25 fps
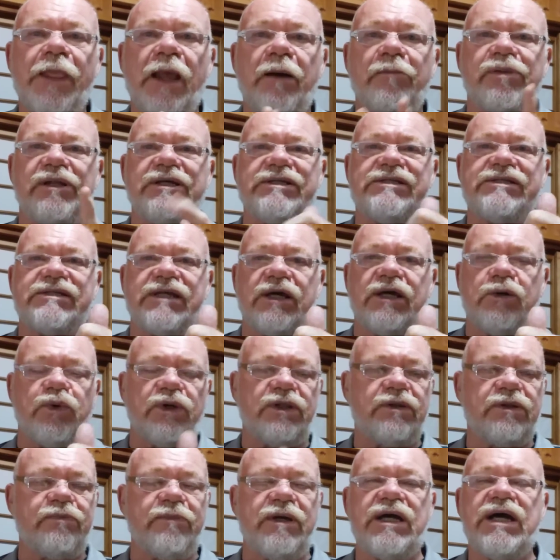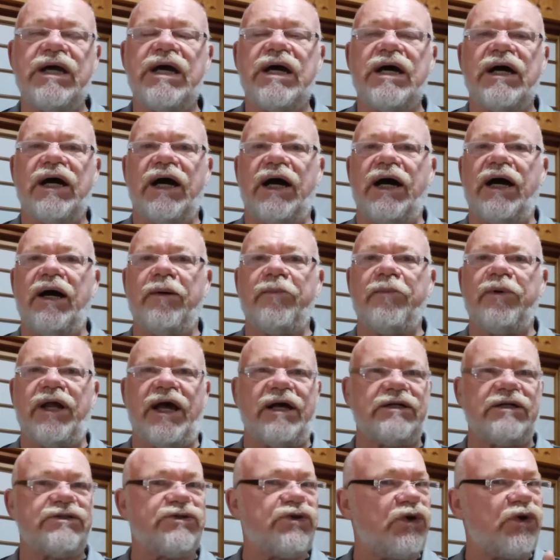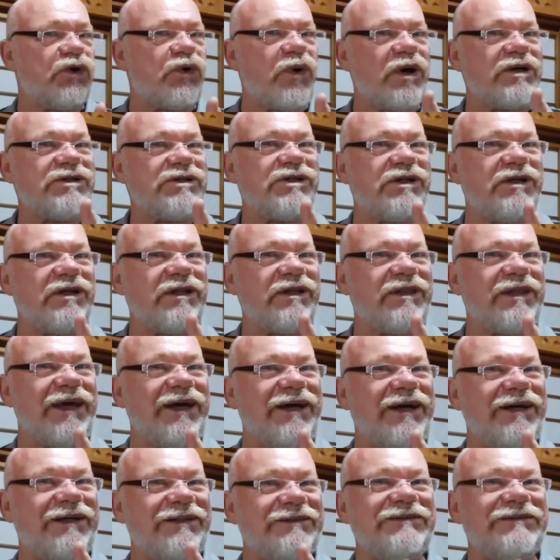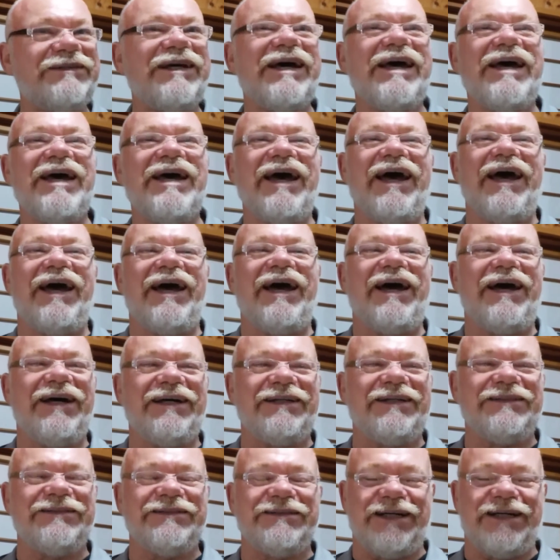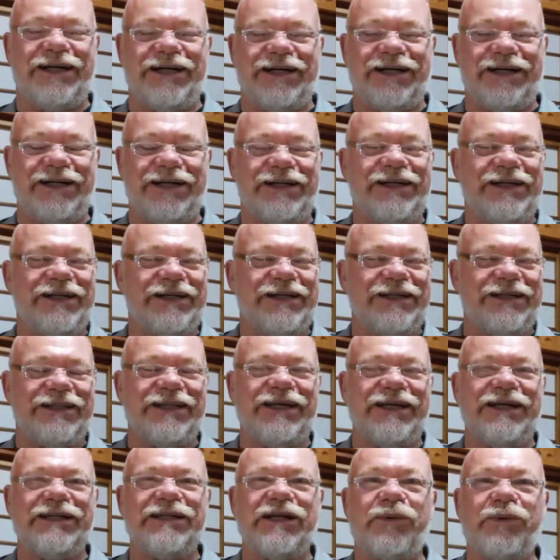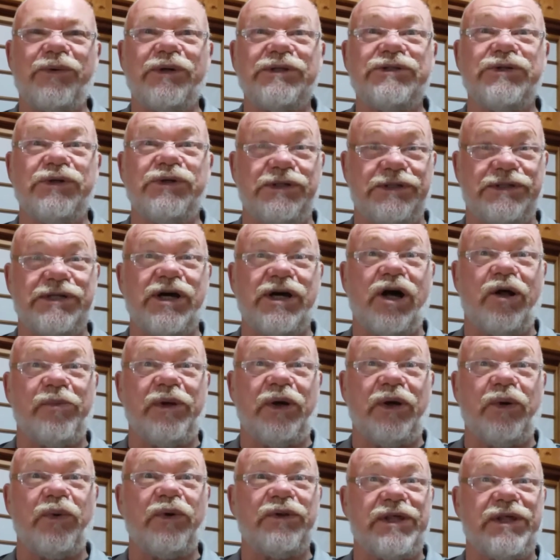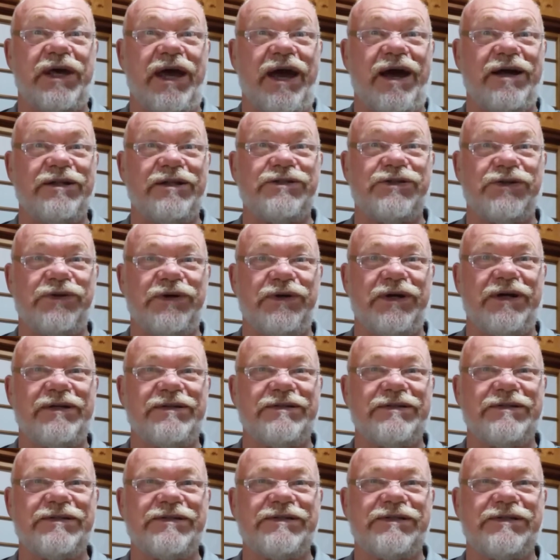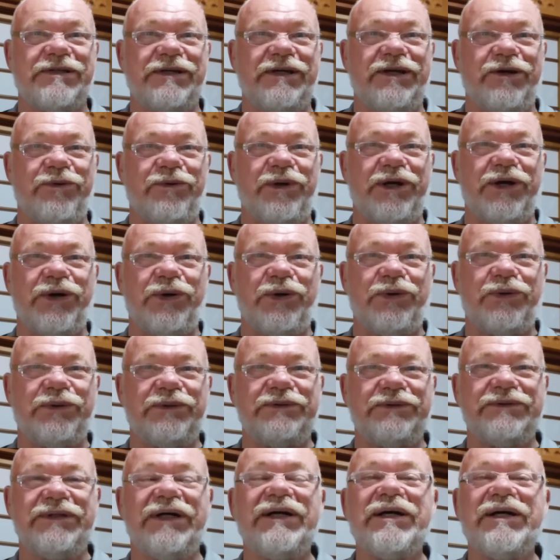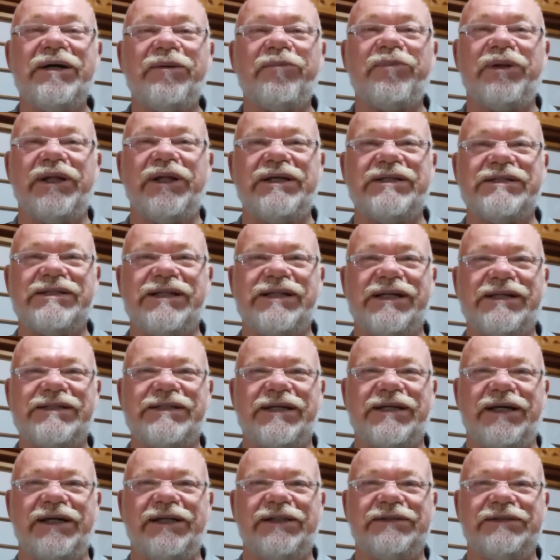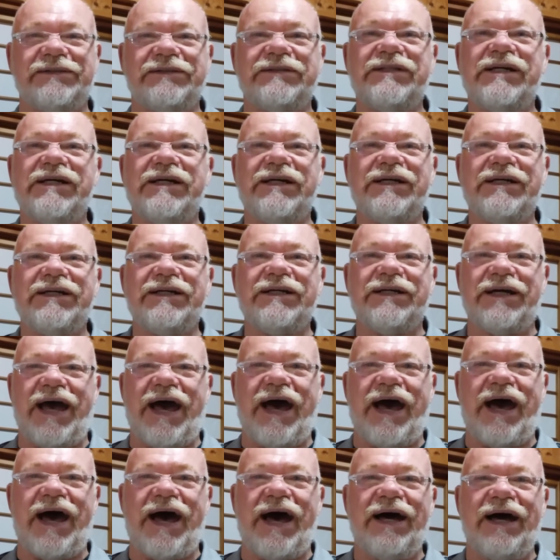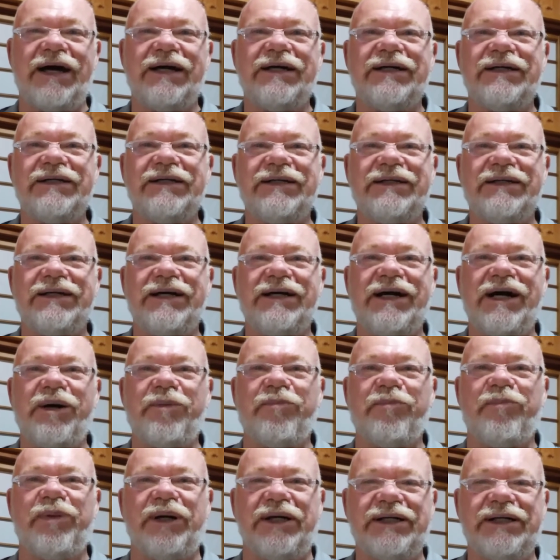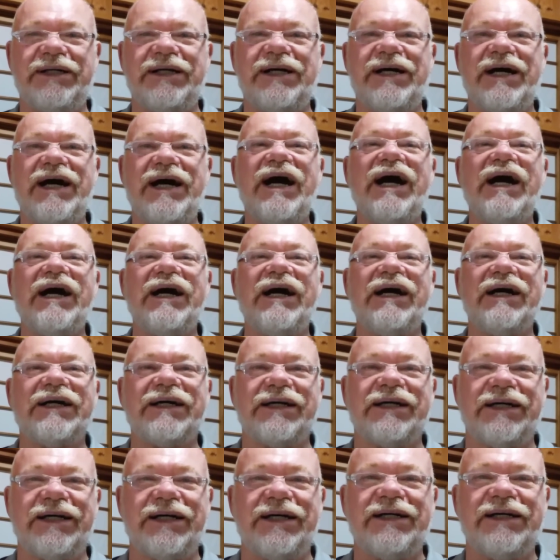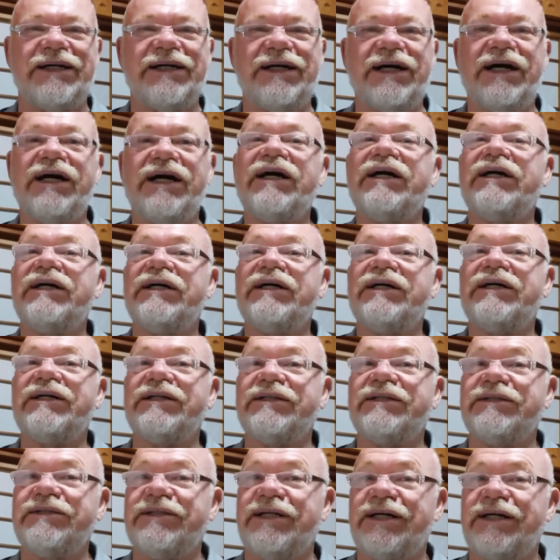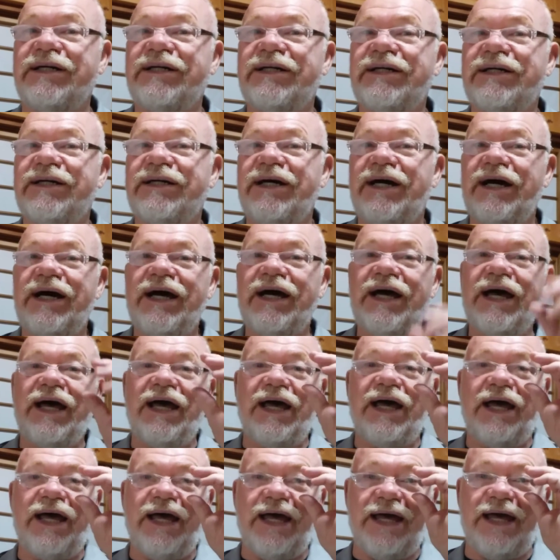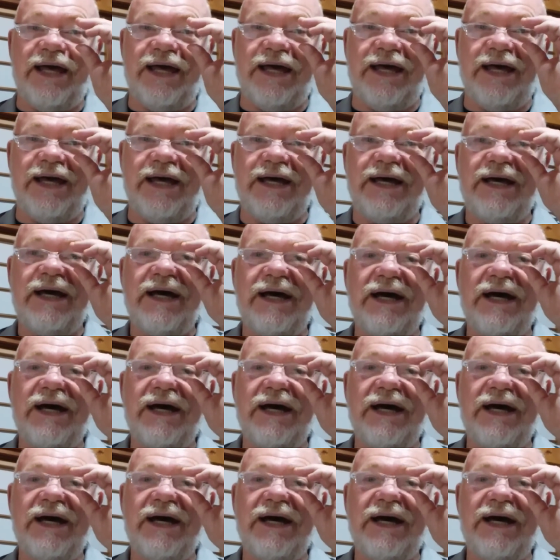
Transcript: Please stay with me. I'm going to ask you a question at the end, and then I want you to tell me what the answer is. Here we go. Please listen. A, b, k, d, e,